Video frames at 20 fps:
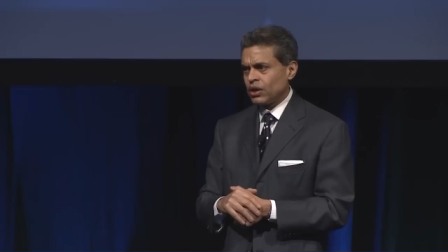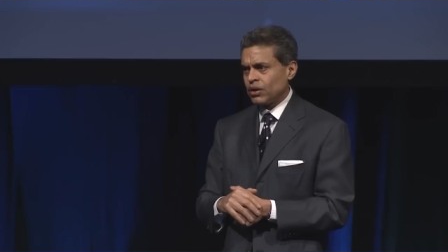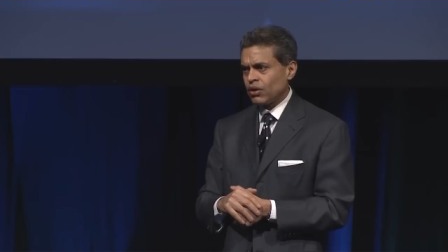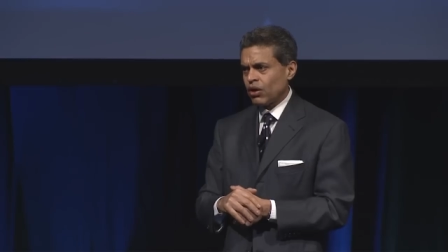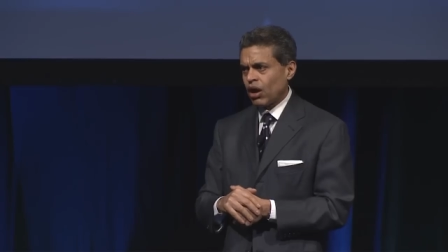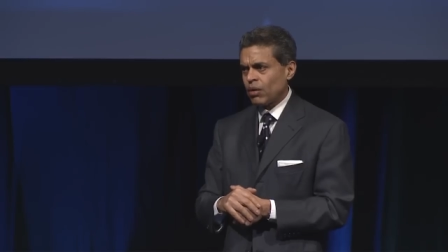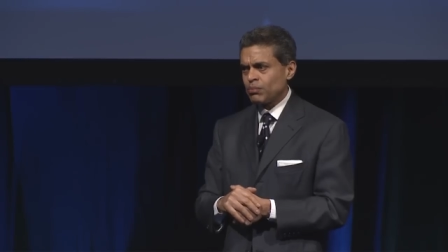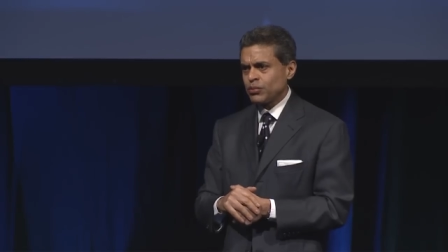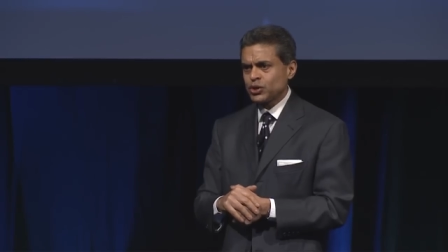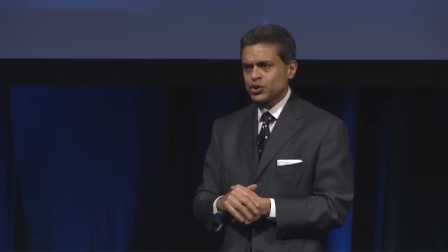
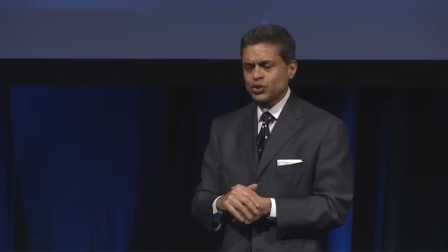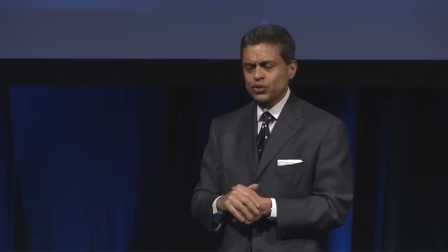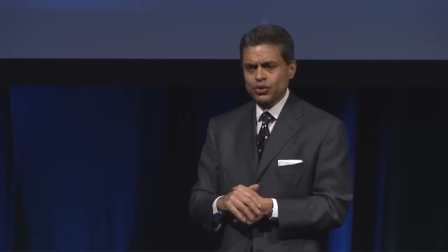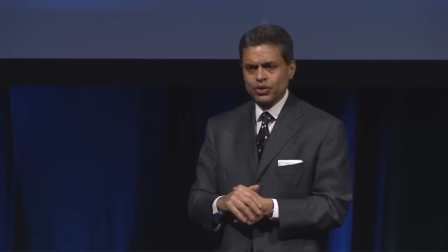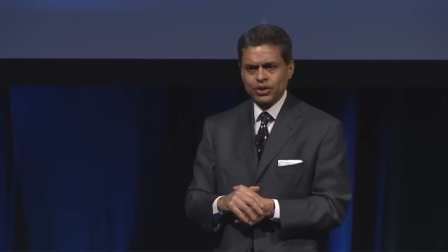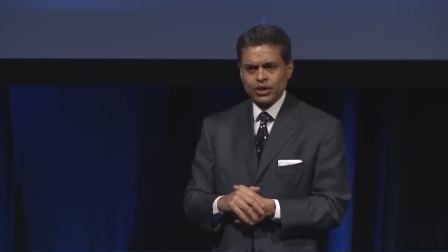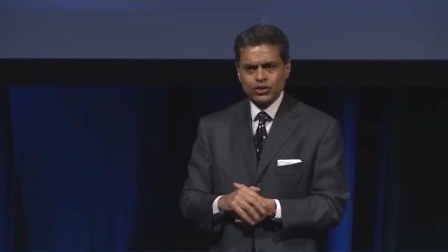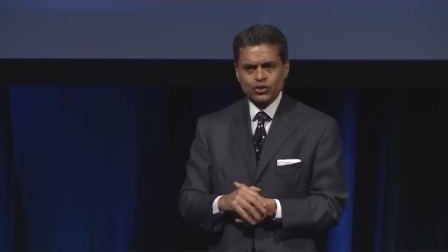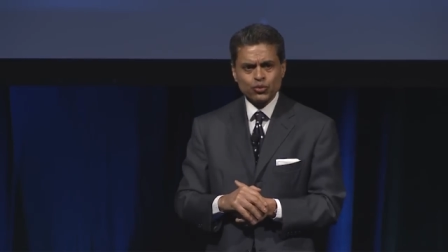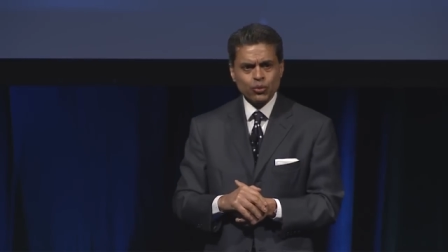
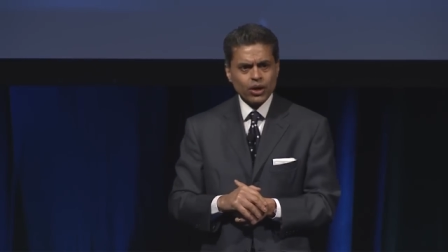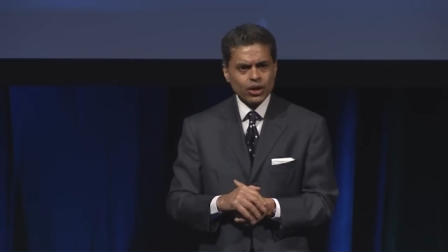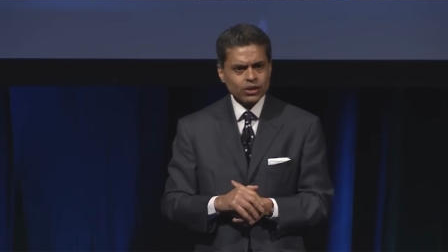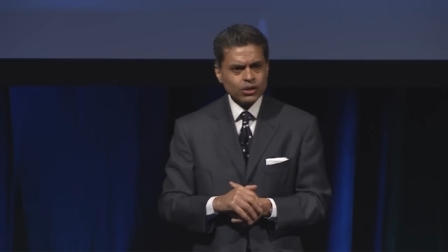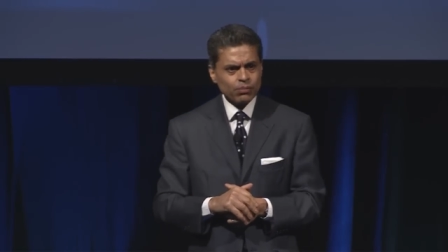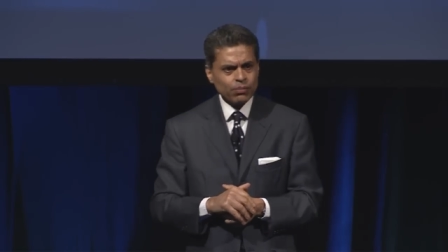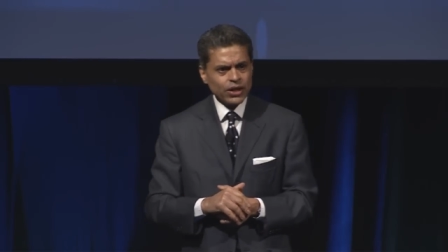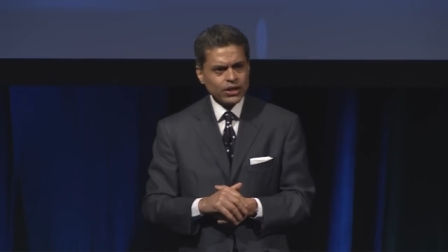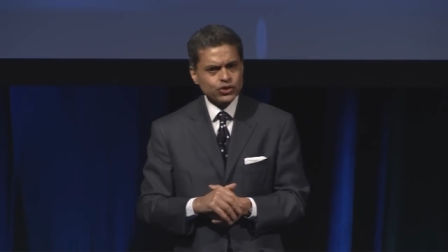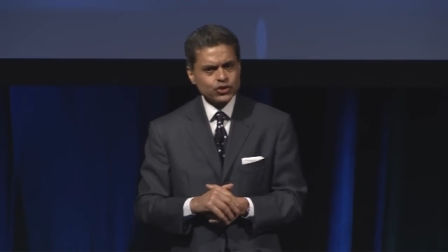opportunities, where are the
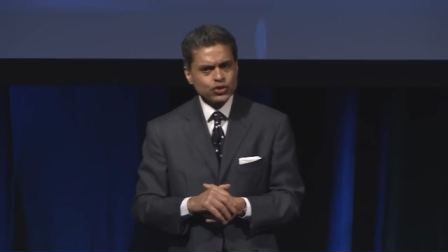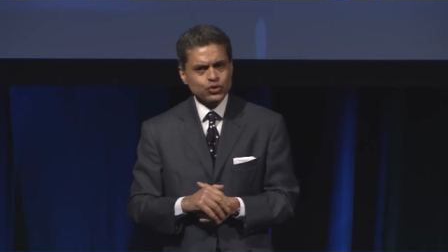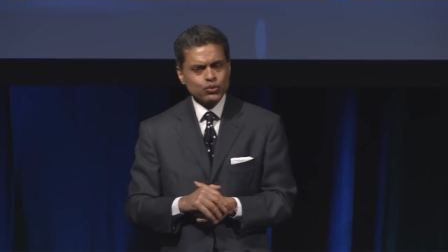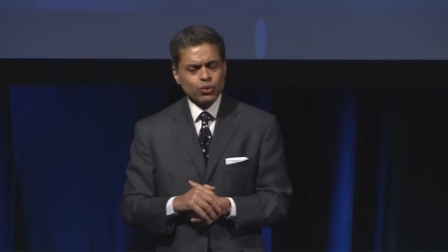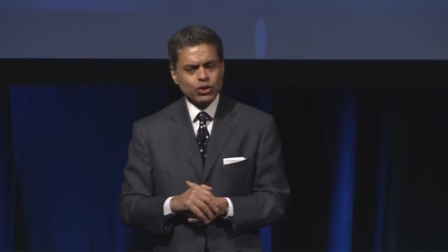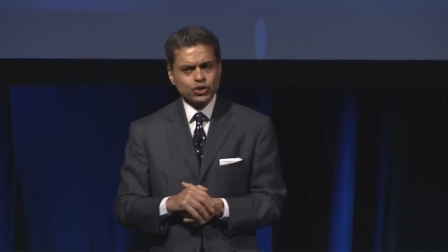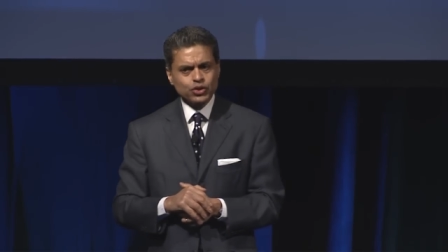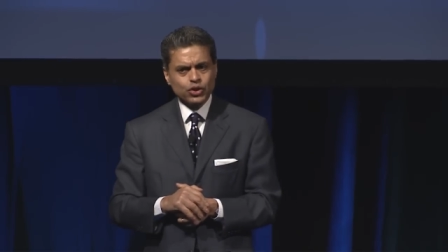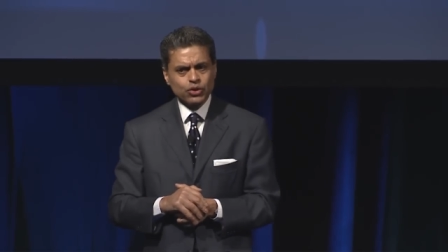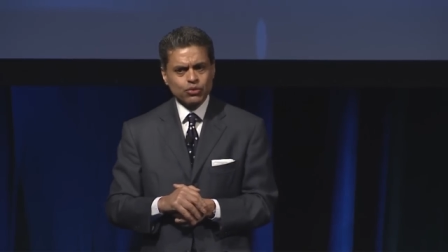places
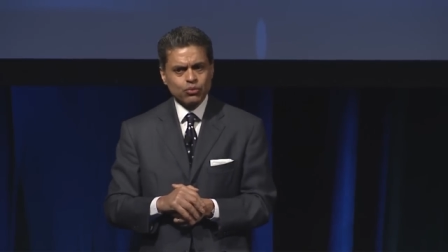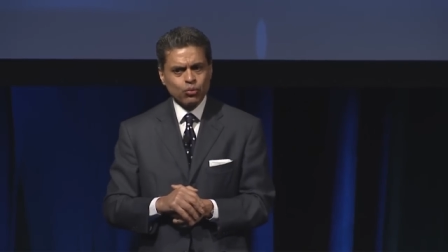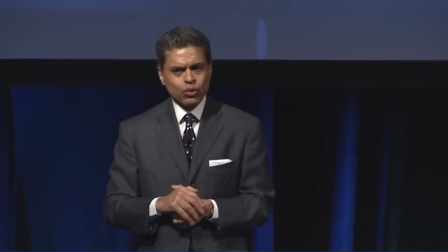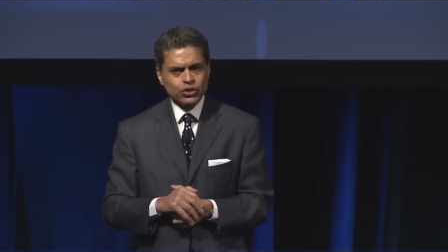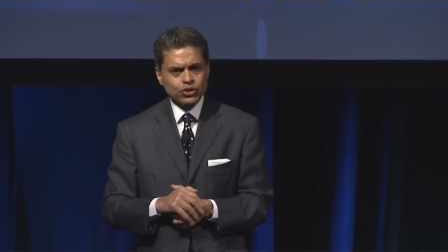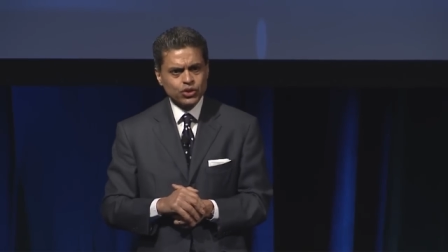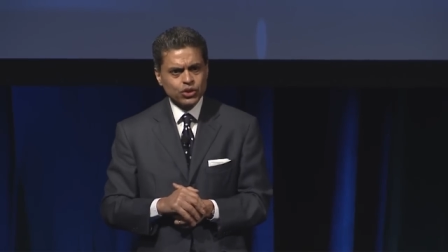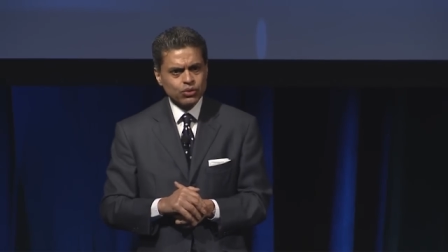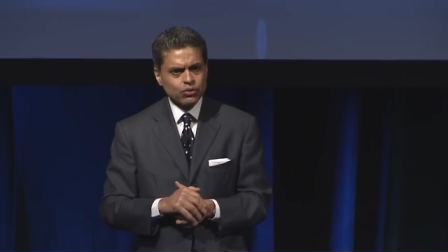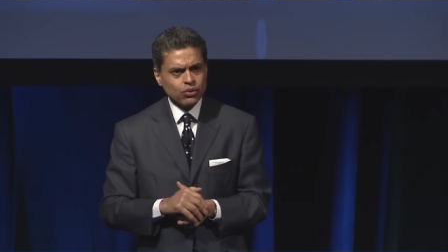one
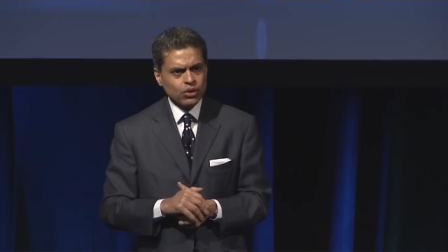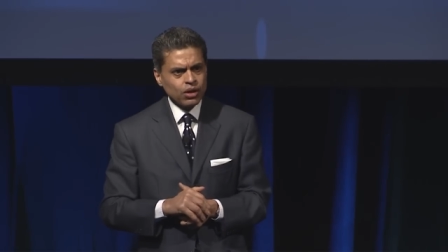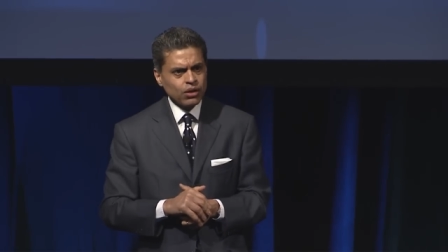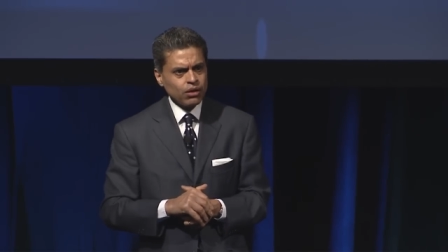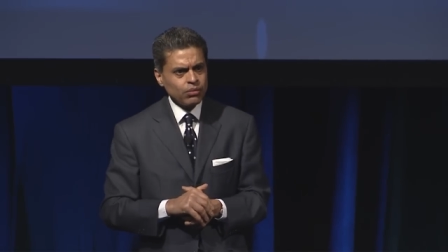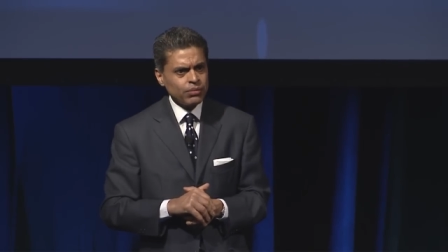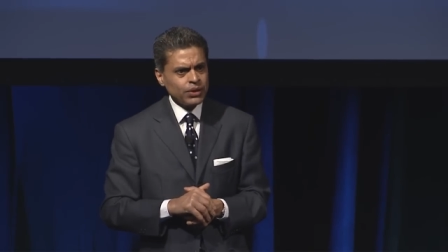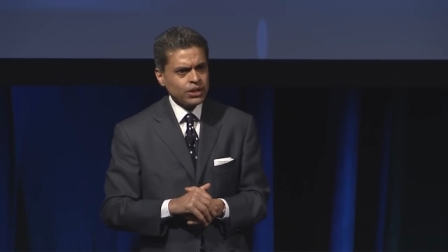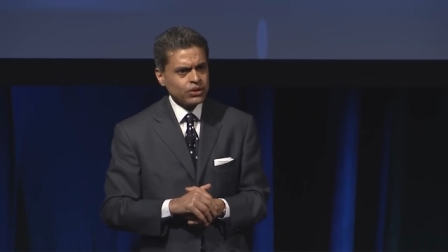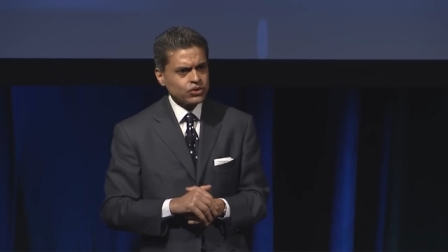
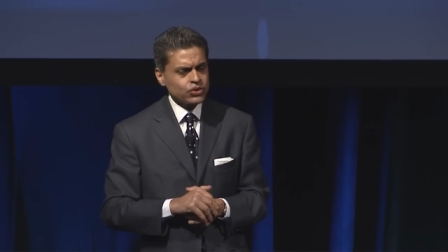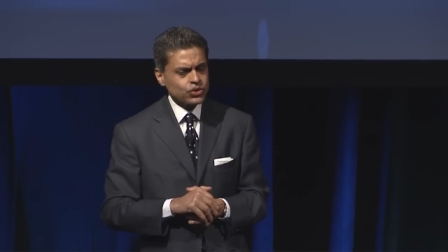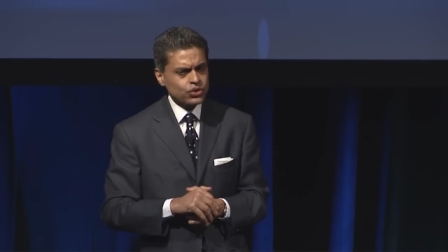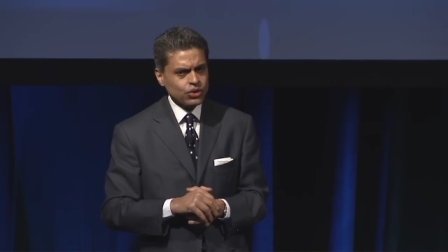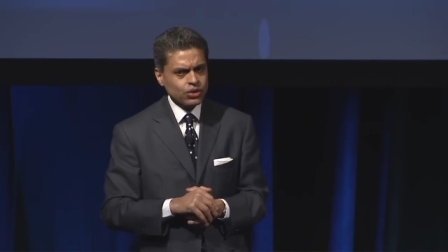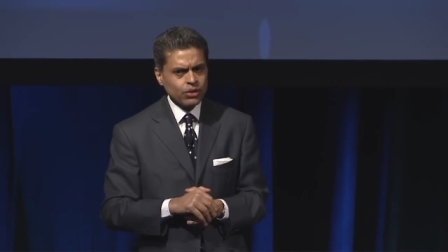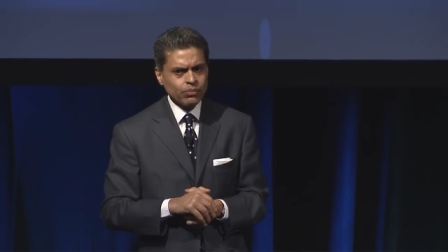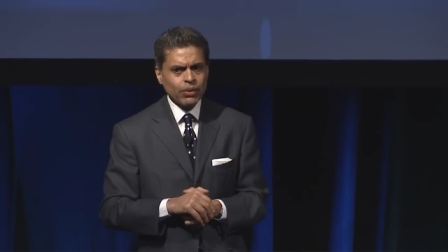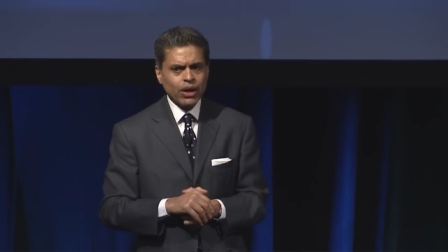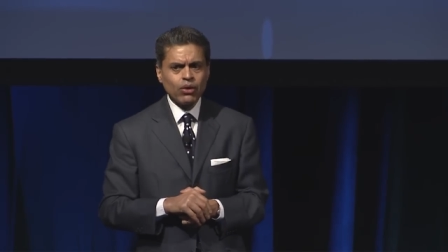should be
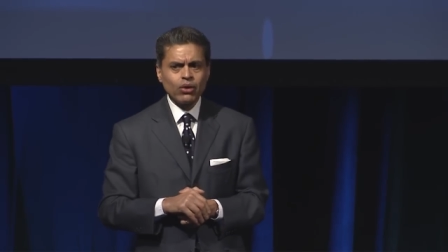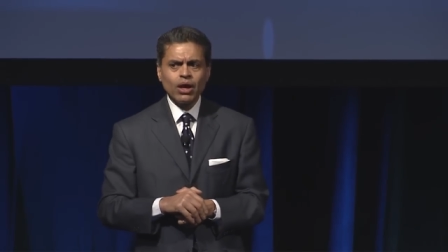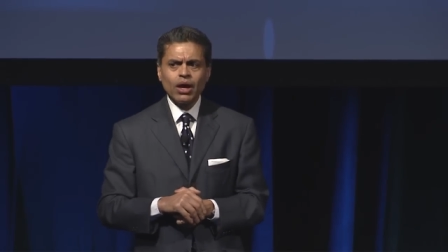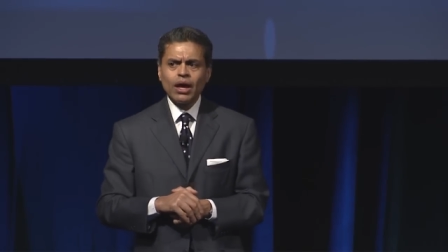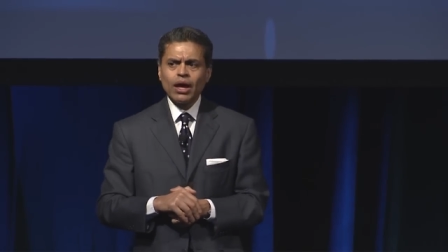concerned about?